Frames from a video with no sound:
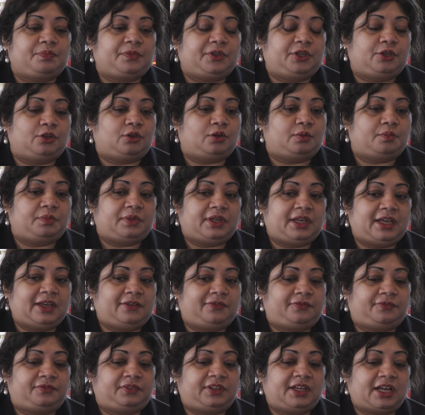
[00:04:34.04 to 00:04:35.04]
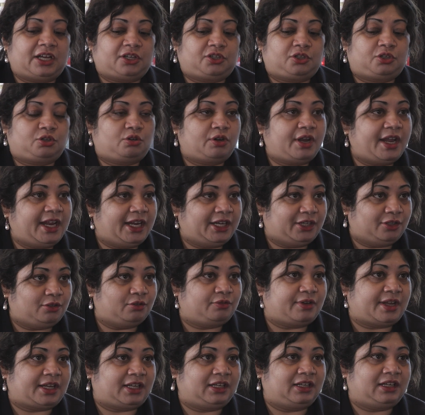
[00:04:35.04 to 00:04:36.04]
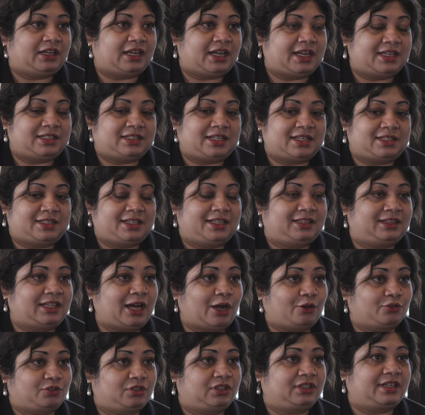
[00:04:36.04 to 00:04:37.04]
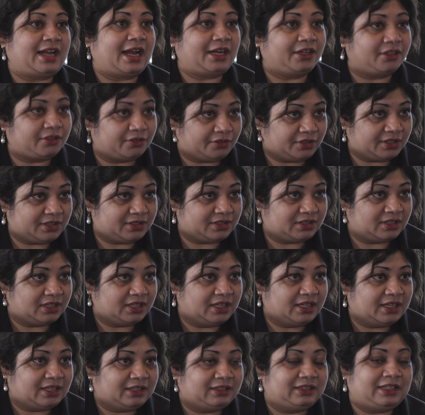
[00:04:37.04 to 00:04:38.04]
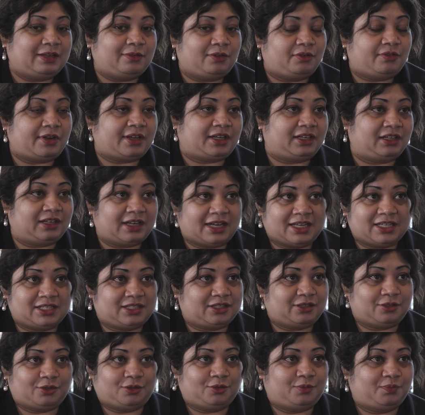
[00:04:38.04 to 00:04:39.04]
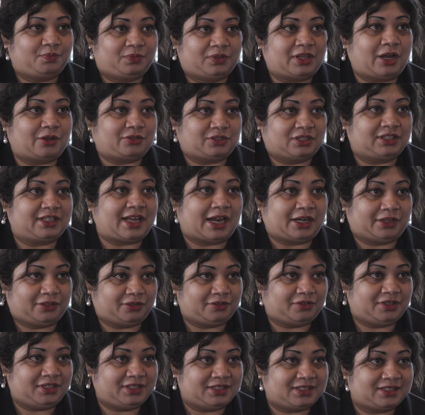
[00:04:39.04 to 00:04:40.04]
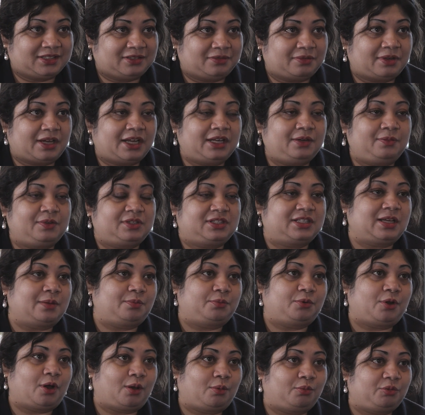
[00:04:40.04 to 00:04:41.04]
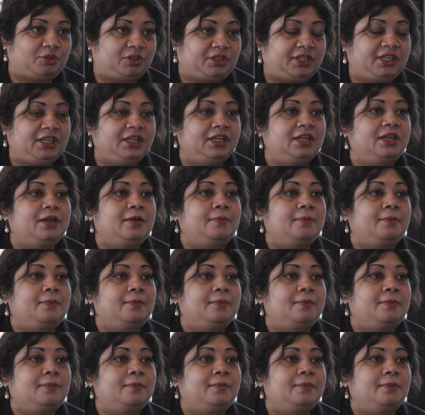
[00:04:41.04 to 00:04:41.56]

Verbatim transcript: you know if they are trained to recognize let's say thousand categories, they will recognize you know thousand categories right yeah. with some probability.